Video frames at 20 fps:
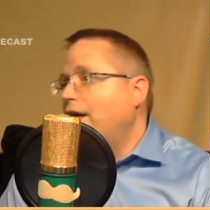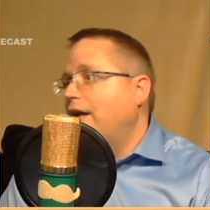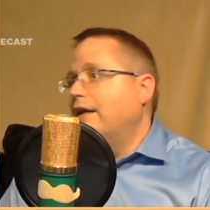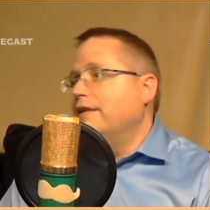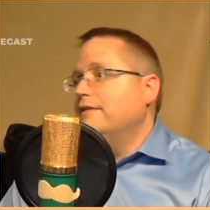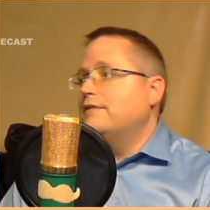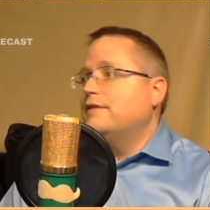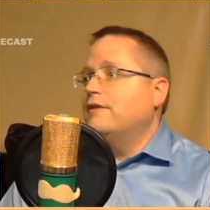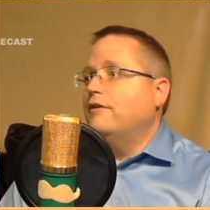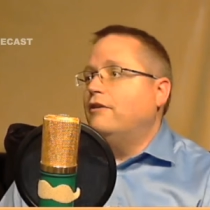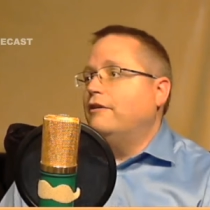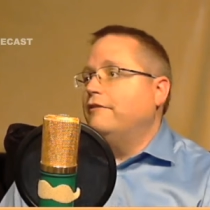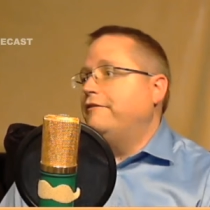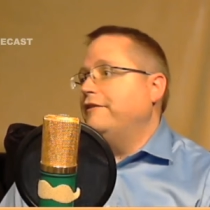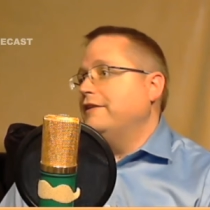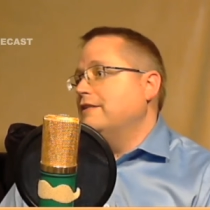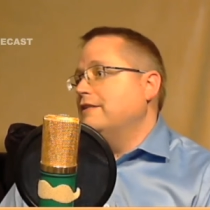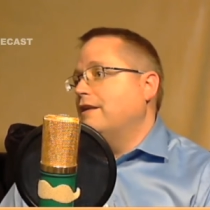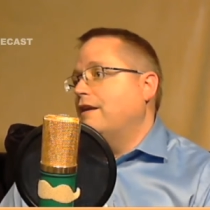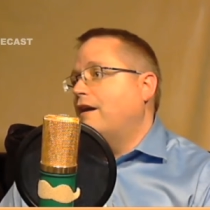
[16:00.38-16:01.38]
And so if
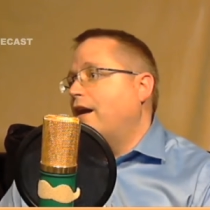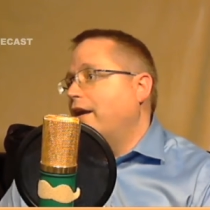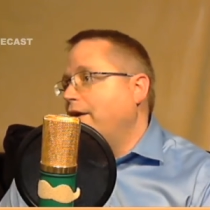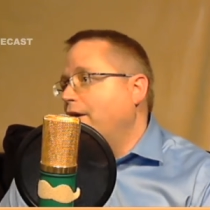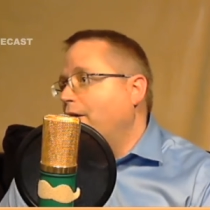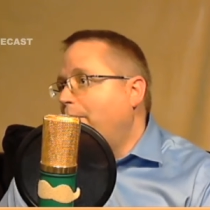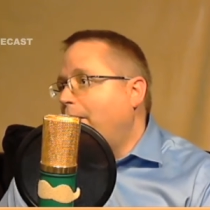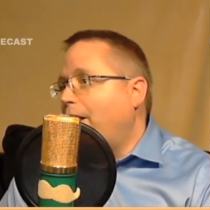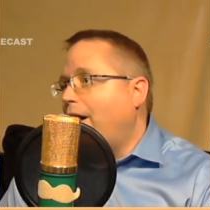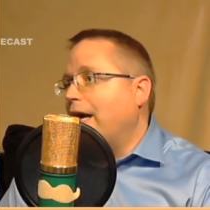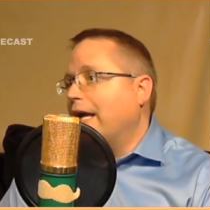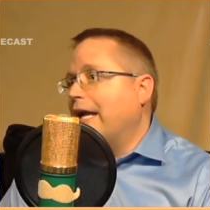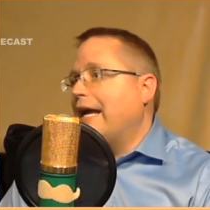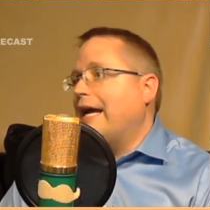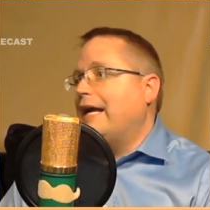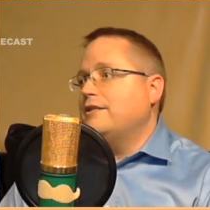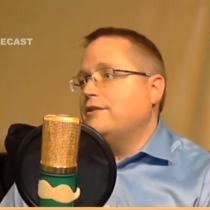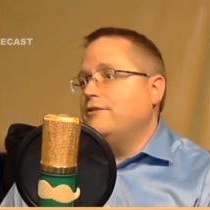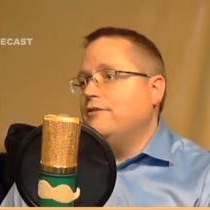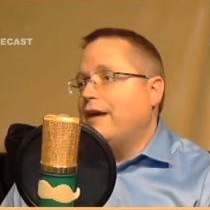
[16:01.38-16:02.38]
it's an audio
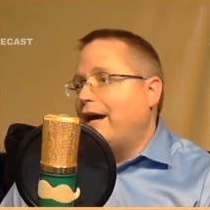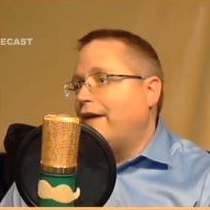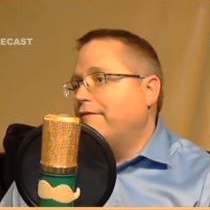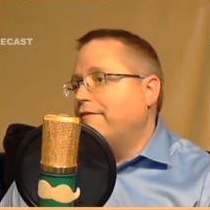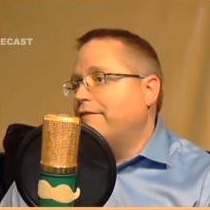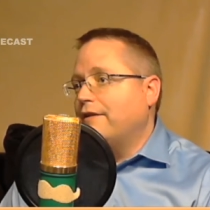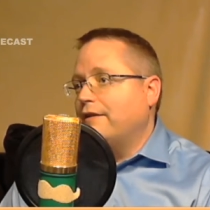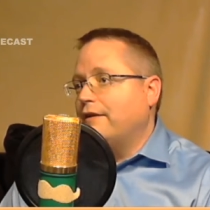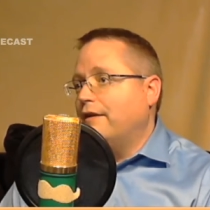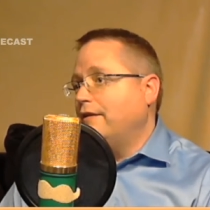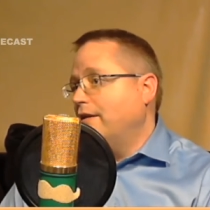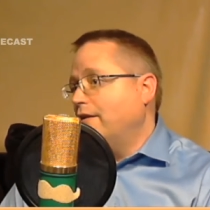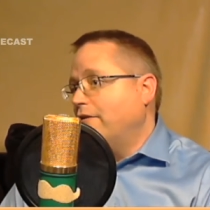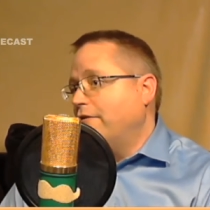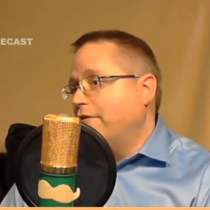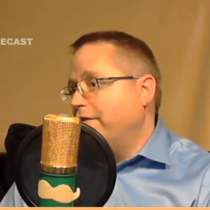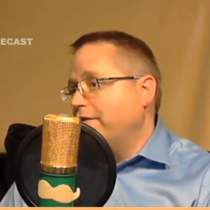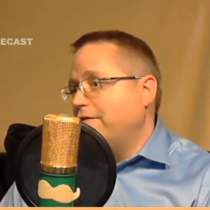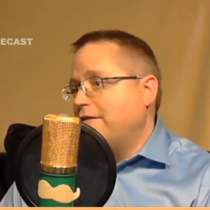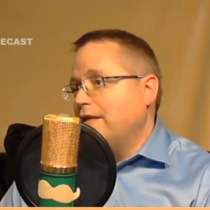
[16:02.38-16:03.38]
podcast, you have
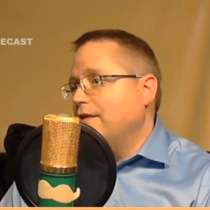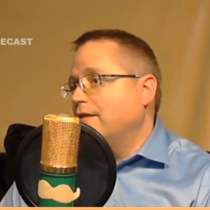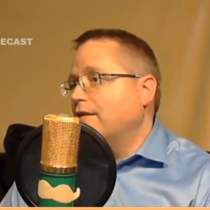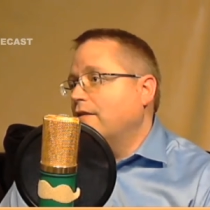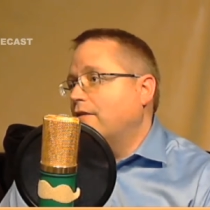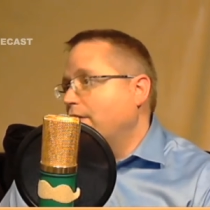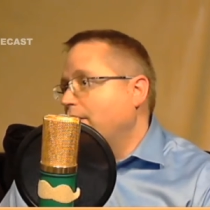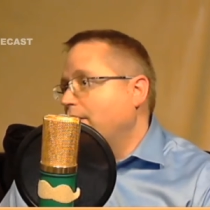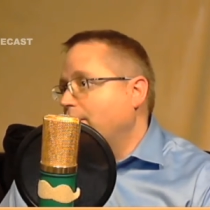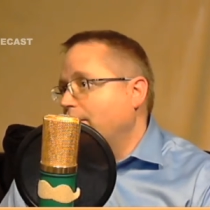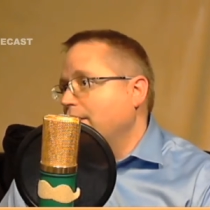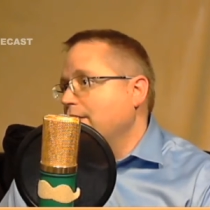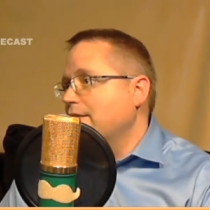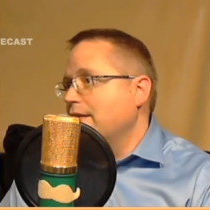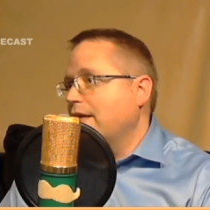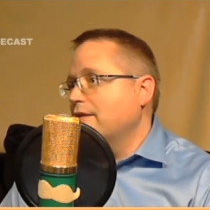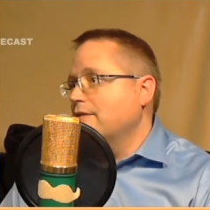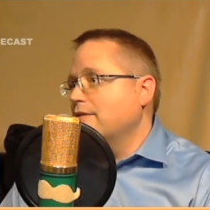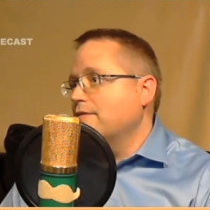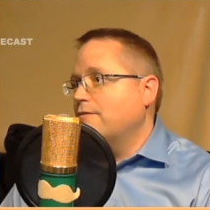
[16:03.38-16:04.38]
15 or 30
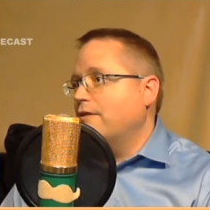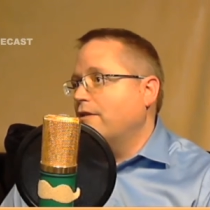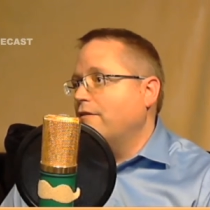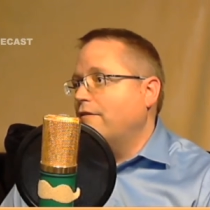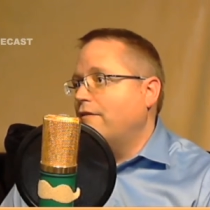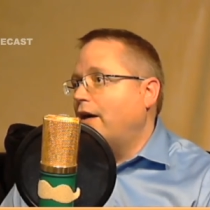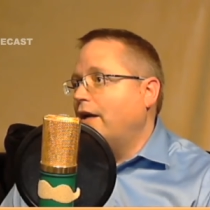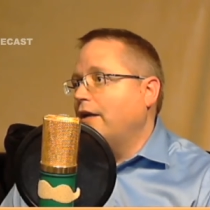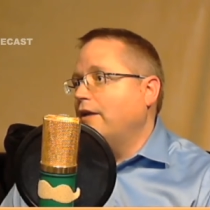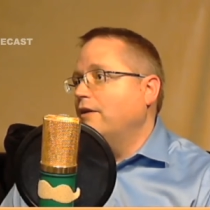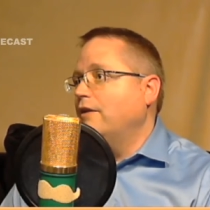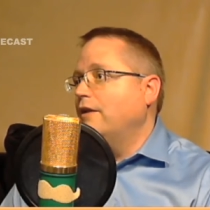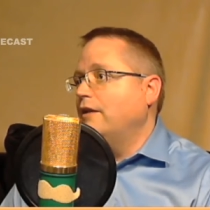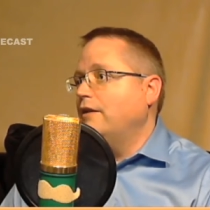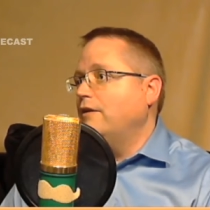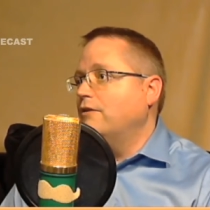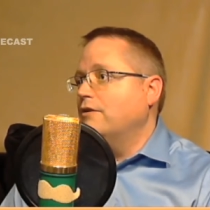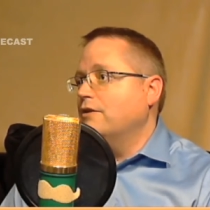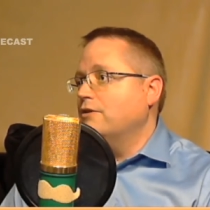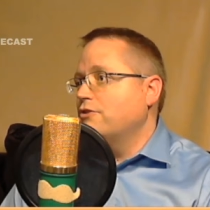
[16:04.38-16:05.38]
seconds worth of audio
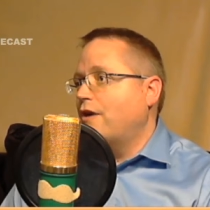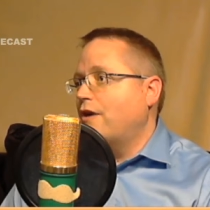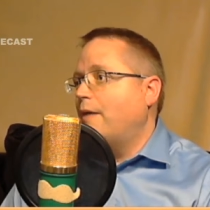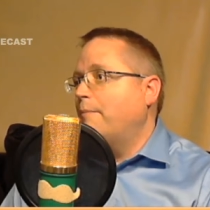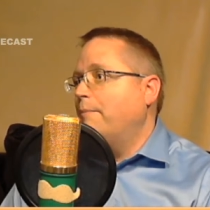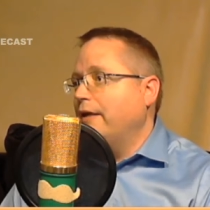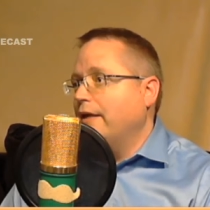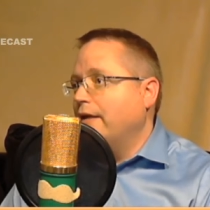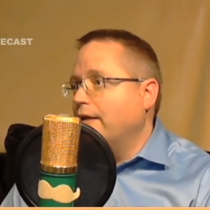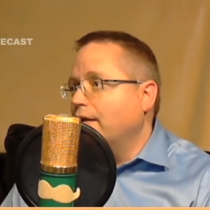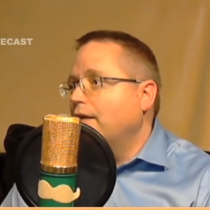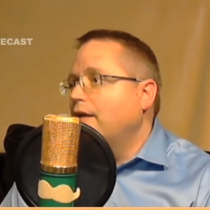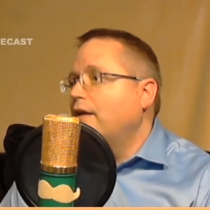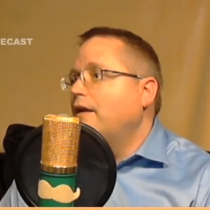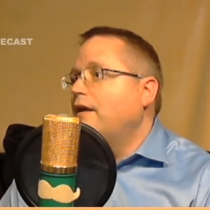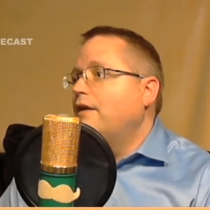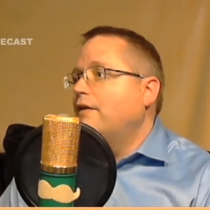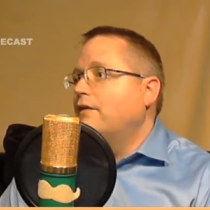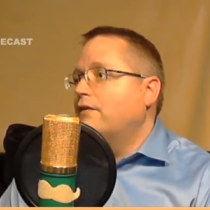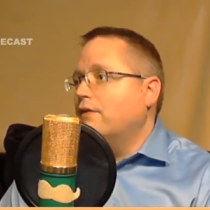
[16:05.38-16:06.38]
that you could drop in
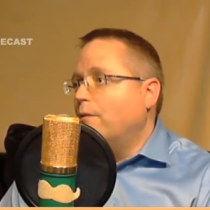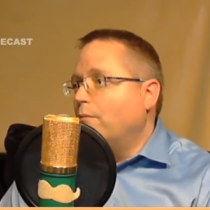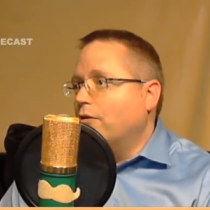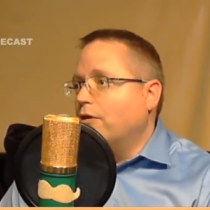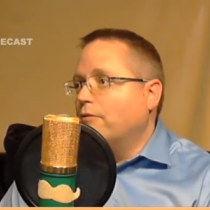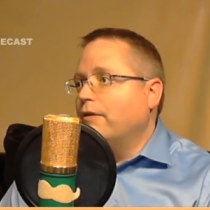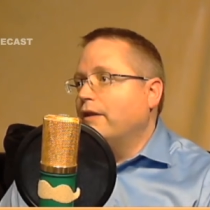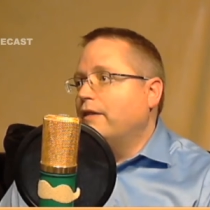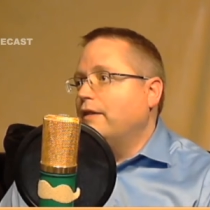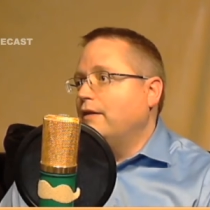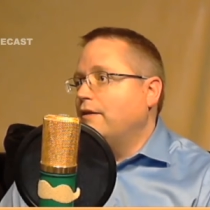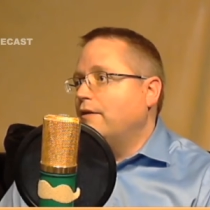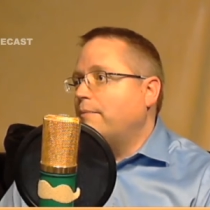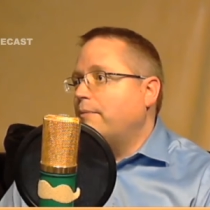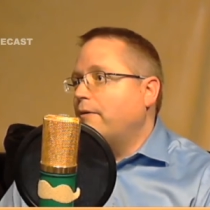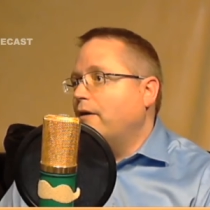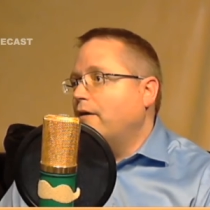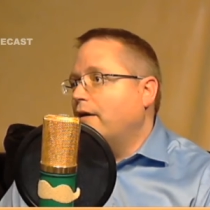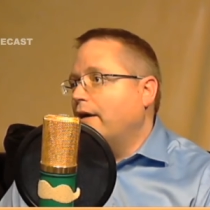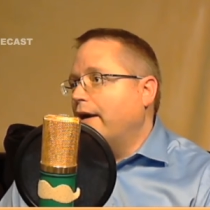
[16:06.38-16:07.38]
somewhere within your
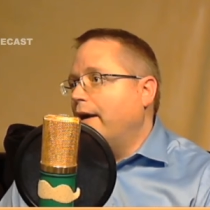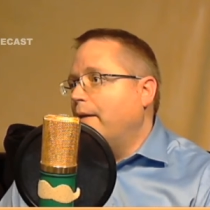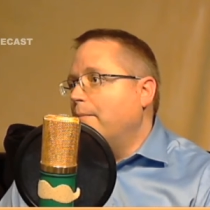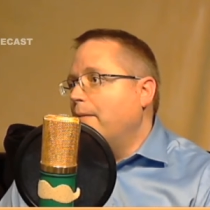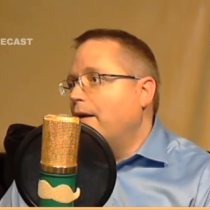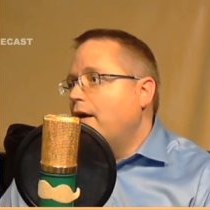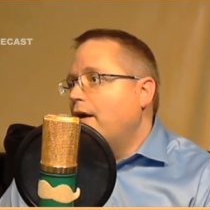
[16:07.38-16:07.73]
program.